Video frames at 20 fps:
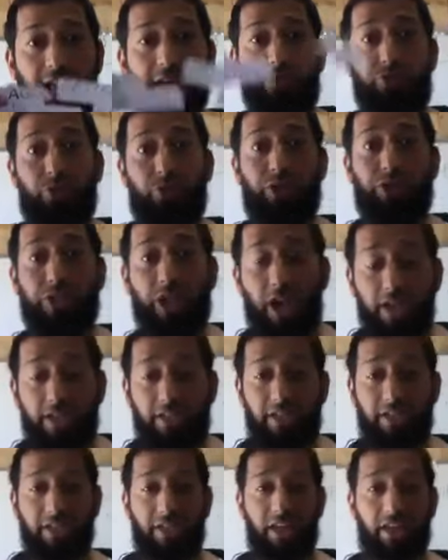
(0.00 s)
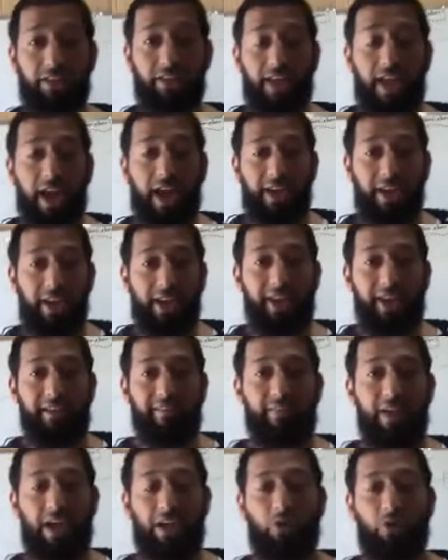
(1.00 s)
So chances are that
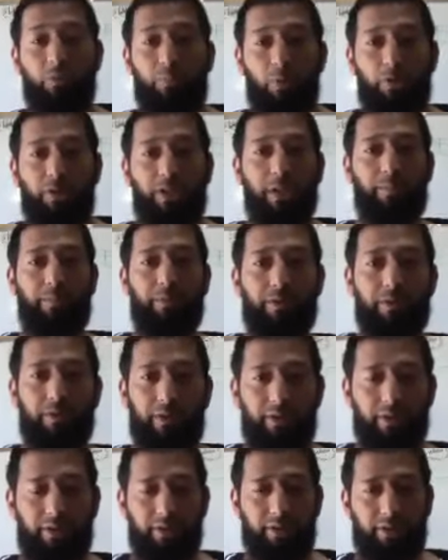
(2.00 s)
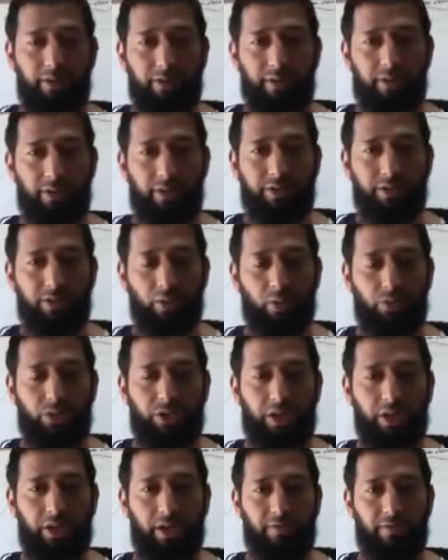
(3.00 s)
when you put them in a
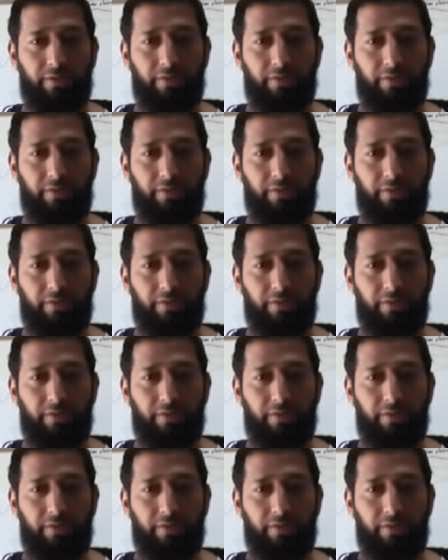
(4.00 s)
solution of